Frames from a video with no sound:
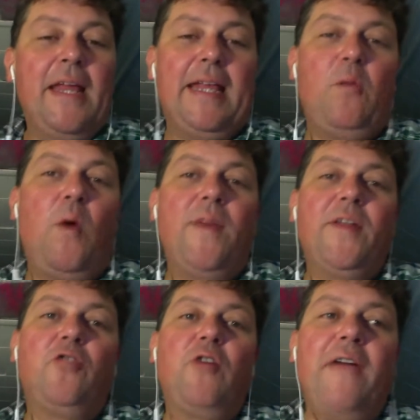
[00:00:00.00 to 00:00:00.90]
when the
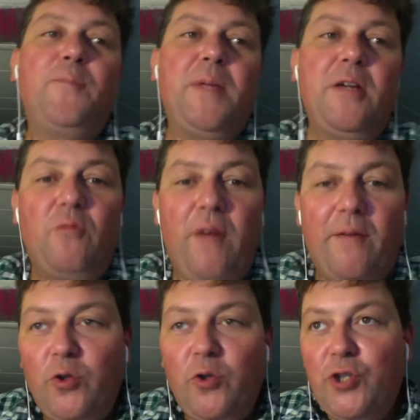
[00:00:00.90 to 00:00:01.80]
craft beer
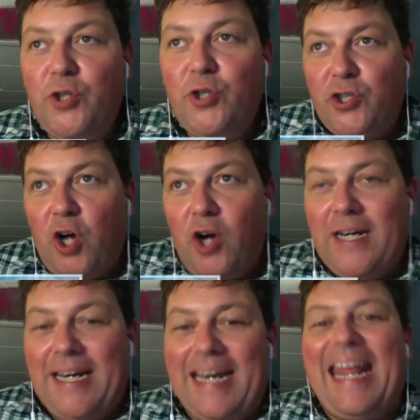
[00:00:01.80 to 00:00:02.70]
revolution
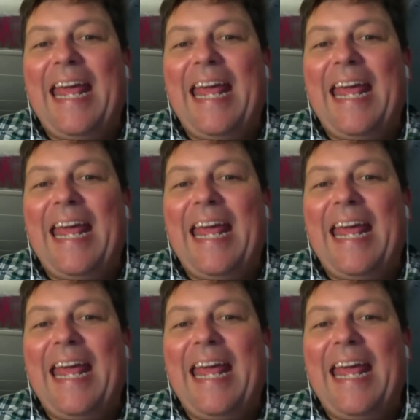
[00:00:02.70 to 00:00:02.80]
started in